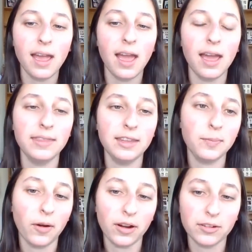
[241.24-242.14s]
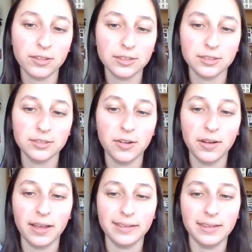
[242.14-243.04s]
And these particles are known
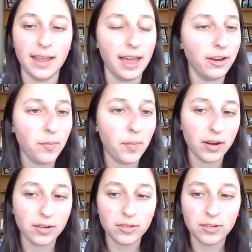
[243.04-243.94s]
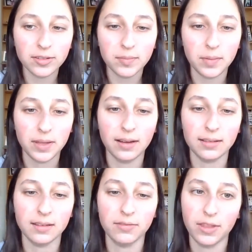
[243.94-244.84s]
as nanoparticles because
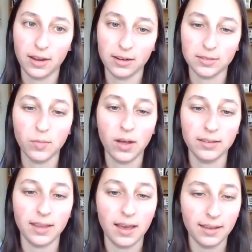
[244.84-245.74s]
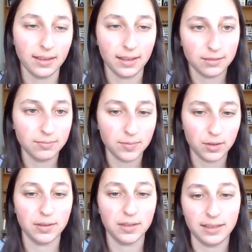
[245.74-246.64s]
of their small size, like
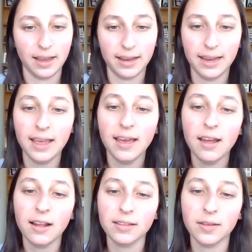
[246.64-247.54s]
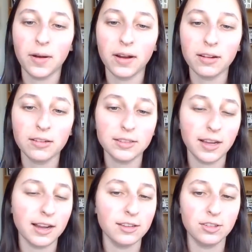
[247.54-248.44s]
they're really tiny. The particles are
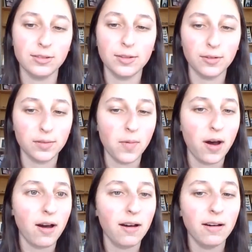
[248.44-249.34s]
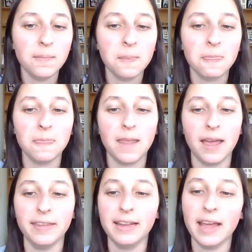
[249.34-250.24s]
actually so small
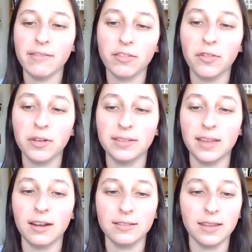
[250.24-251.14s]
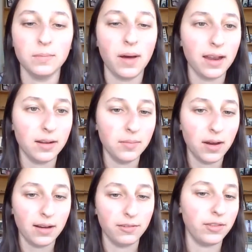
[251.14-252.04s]
that they never fully settle to the bottom
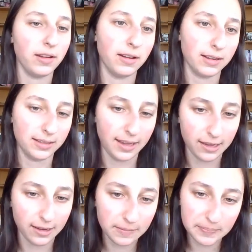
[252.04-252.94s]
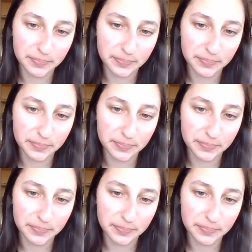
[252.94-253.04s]
of their container.